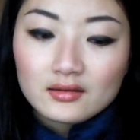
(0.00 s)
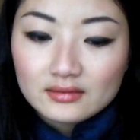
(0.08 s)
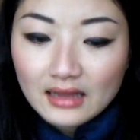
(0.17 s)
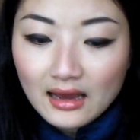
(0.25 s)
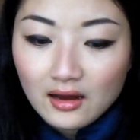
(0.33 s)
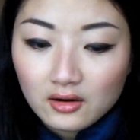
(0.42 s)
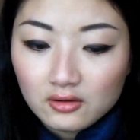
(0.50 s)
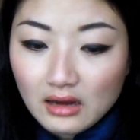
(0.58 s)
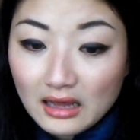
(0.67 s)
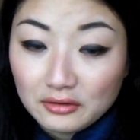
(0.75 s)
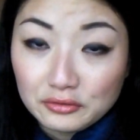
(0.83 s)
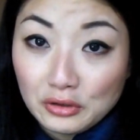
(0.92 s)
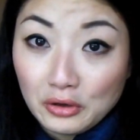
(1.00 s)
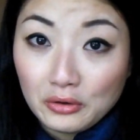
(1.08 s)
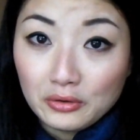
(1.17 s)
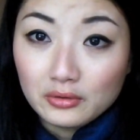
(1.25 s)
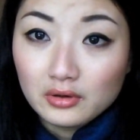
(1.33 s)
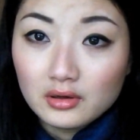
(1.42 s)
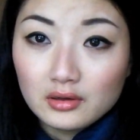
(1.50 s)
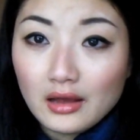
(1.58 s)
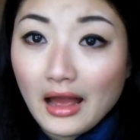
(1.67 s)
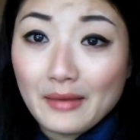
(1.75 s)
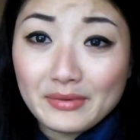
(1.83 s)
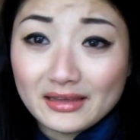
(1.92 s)
Now, I don't know,
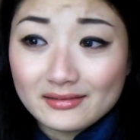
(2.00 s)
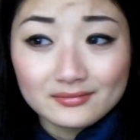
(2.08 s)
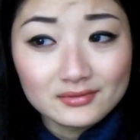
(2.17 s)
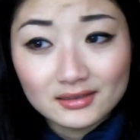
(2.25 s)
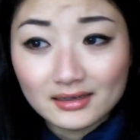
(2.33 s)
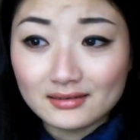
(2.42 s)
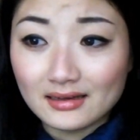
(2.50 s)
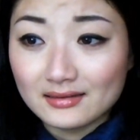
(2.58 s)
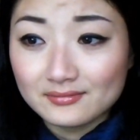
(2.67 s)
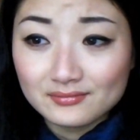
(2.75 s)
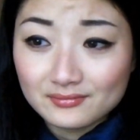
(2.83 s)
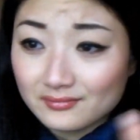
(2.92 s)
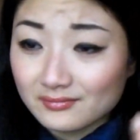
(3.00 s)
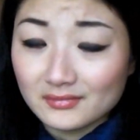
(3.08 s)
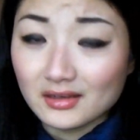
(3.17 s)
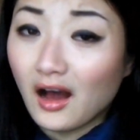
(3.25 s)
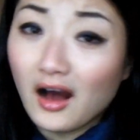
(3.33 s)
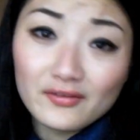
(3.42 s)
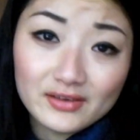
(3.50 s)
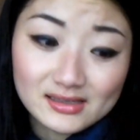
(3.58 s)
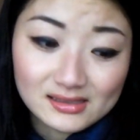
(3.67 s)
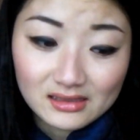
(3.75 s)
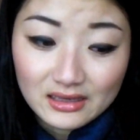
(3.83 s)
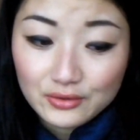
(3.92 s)
I mean,
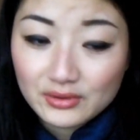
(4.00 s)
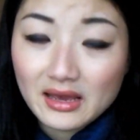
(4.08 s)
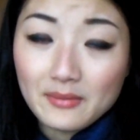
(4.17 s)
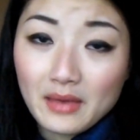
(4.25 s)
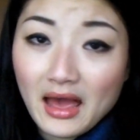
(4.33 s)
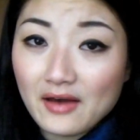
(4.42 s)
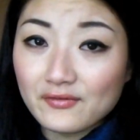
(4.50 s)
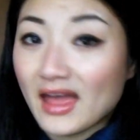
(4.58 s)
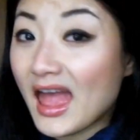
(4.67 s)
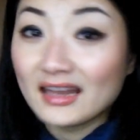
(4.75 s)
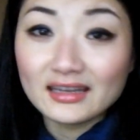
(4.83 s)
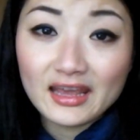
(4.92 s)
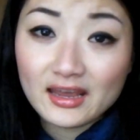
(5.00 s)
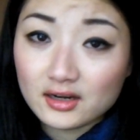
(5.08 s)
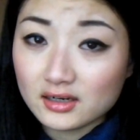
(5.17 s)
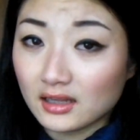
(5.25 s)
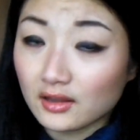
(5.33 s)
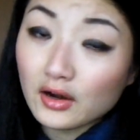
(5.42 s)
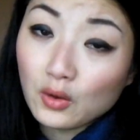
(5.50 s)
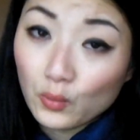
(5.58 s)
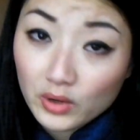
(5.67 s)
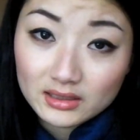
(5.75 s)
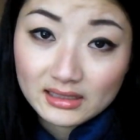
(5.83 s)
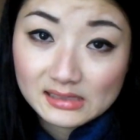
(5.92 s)
obviously you can have any hair color and
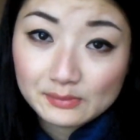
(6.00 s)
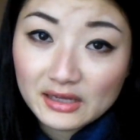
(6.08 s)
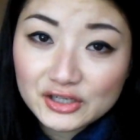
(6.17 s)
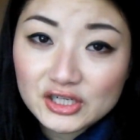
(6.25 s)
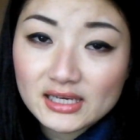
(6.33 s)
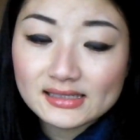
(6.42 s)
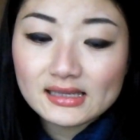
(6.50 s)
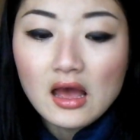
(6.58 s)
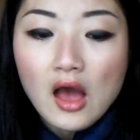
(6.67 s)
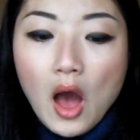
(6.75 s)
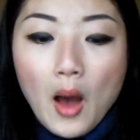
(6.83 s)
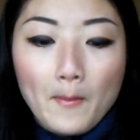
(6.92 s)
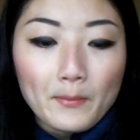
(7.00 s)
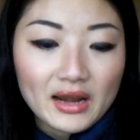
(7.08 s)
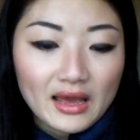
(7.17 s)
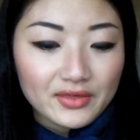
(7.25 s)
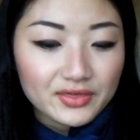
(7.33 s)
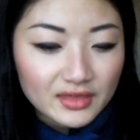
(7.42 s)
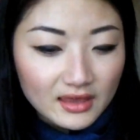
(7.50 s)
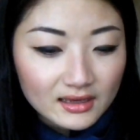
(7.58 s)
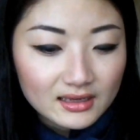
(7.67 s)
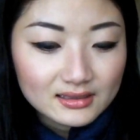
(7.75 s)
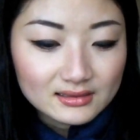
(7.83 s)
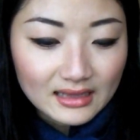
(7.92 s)
wear these blushes, but I
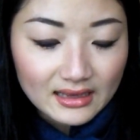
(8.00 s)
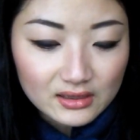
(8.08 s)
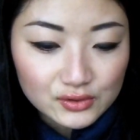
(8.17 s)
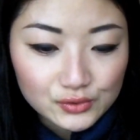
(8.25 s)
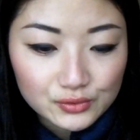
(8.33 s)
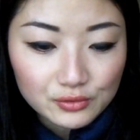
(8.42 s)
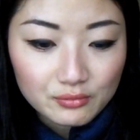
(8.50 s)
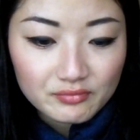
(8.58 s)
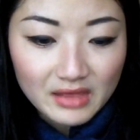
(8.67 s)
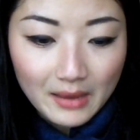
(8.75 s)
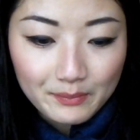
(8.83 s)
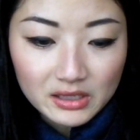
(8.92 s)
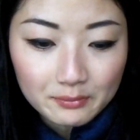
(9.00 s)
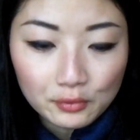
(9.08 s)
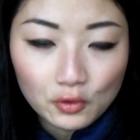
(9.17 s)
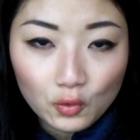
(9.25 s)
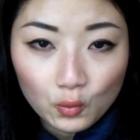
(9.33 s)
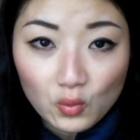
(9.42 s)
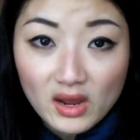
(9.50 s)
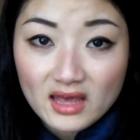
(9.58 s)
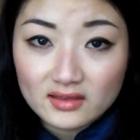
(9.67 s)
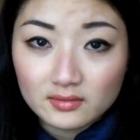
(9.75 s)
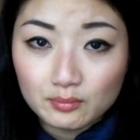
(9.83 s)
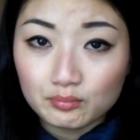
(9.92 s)
think they assume that people
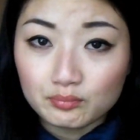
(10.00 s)
with